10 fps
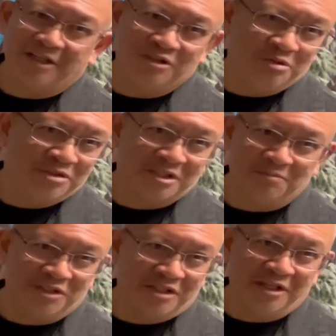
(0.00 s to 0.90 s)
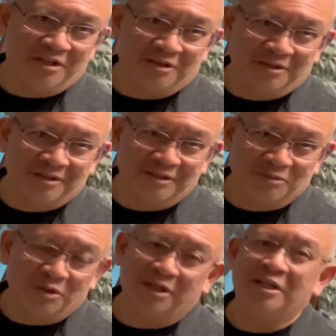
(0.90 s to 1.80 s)
new submachine gun.
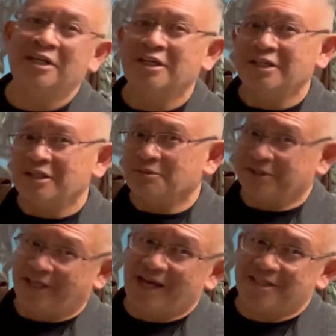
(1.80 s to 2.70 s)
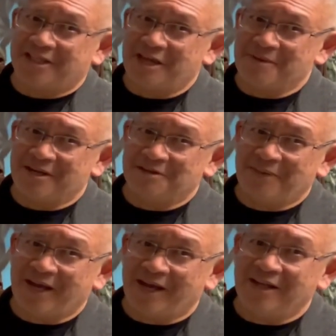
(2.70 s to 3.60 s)
Well, when the cat came out of the
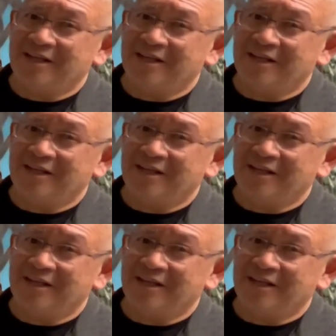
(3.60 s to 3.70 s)
bag